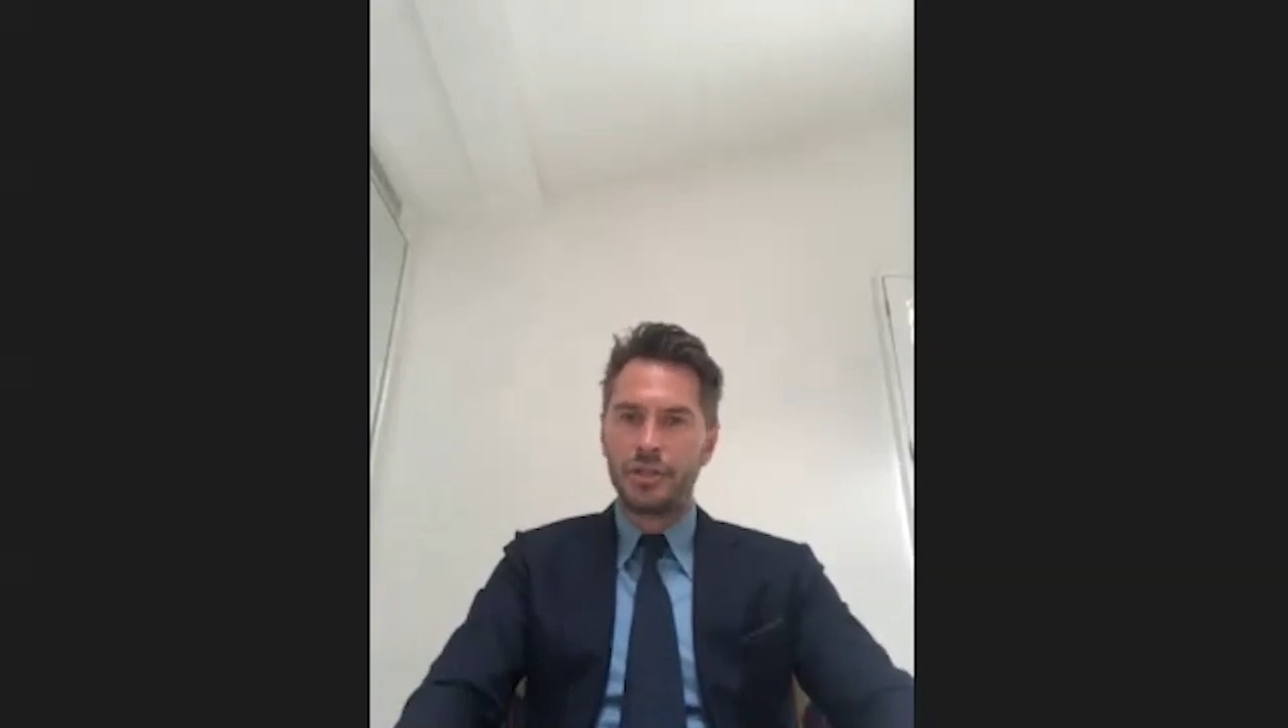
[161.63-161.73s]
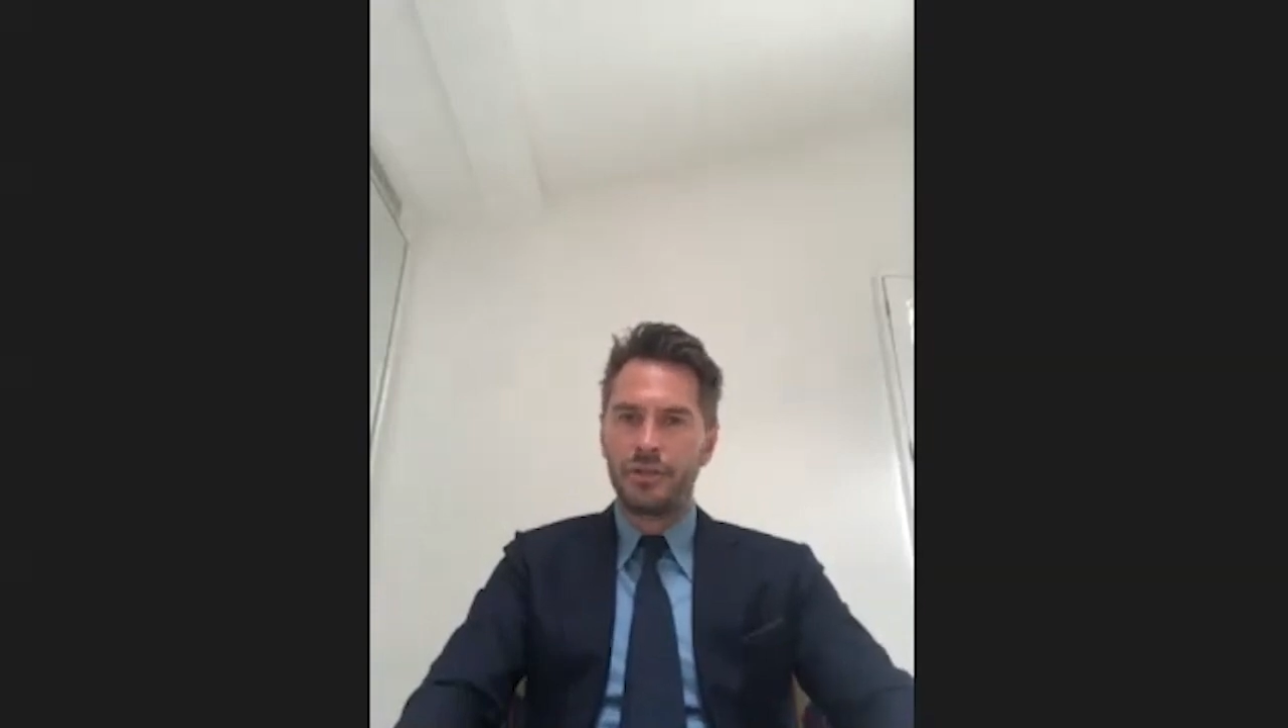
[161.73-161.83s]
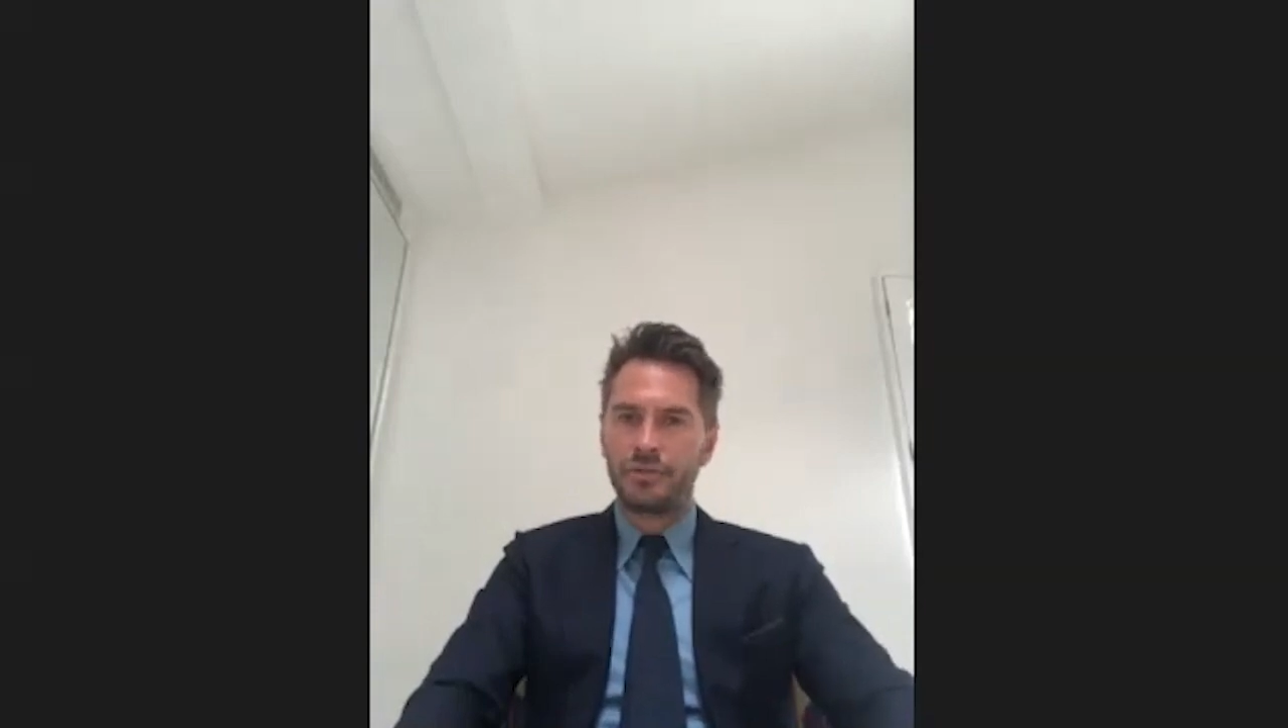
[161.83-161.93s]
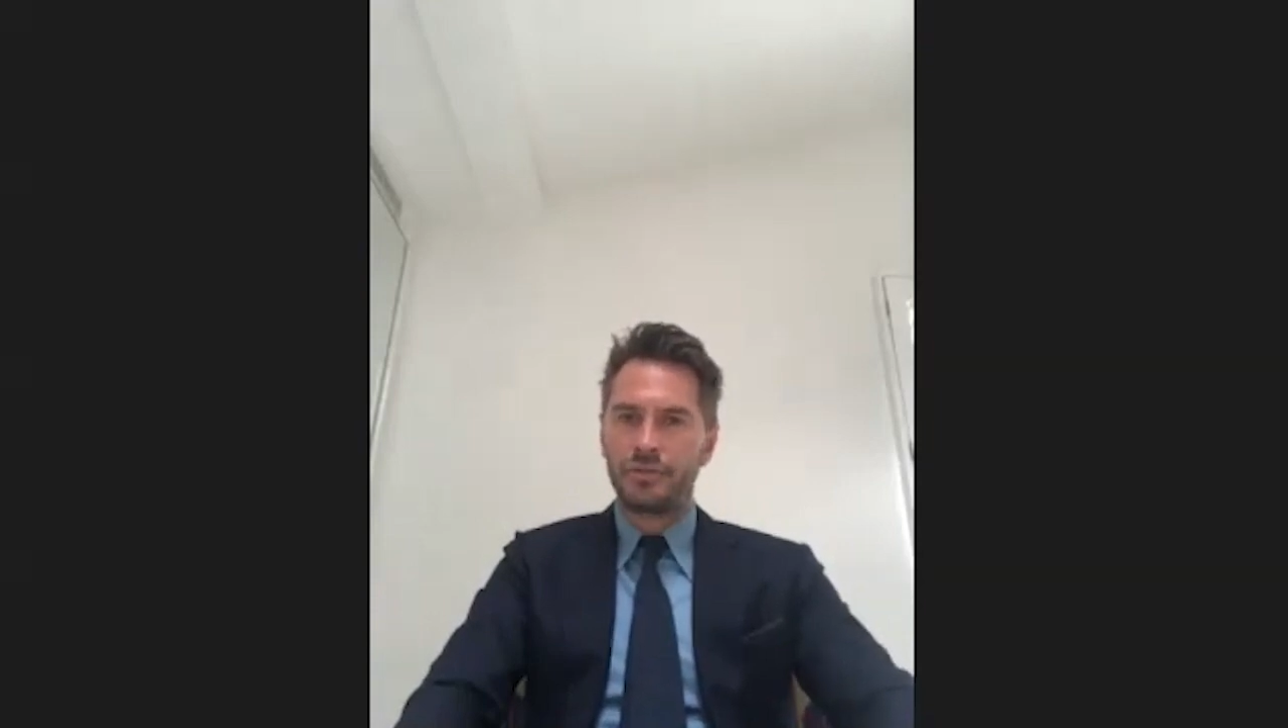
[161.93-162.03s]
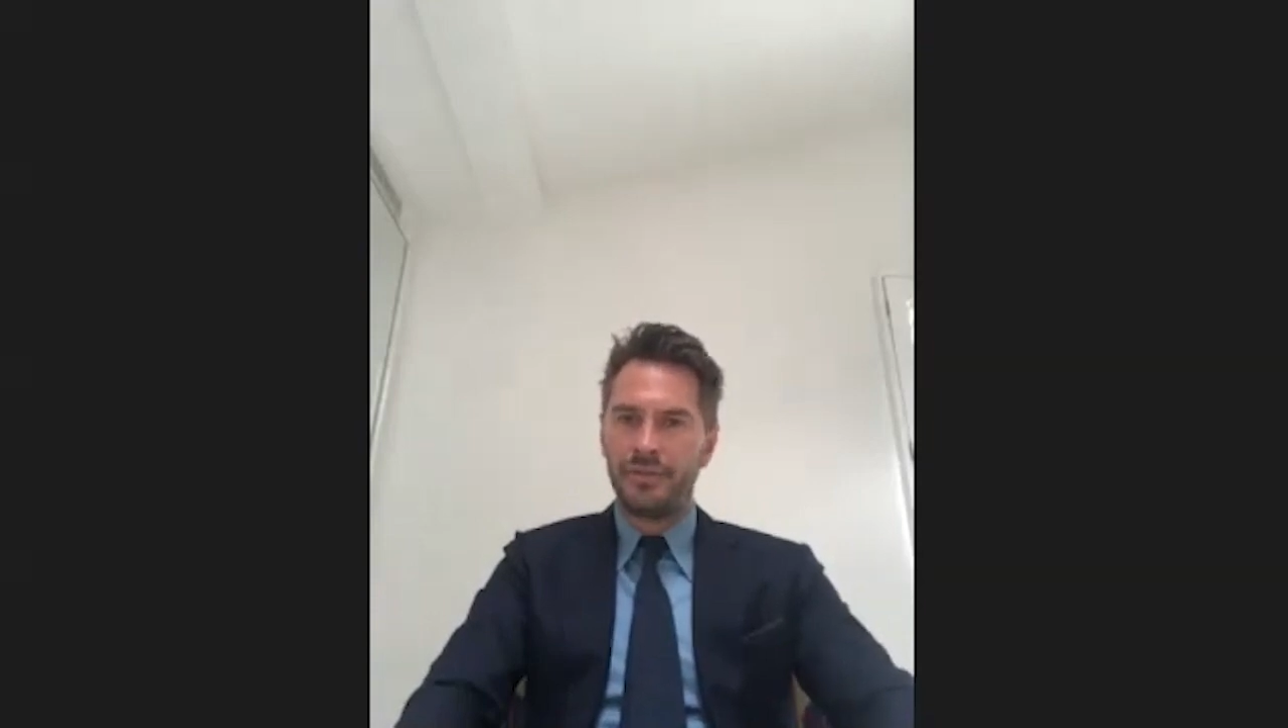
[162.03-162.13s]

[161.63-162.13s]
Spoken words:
2 or 3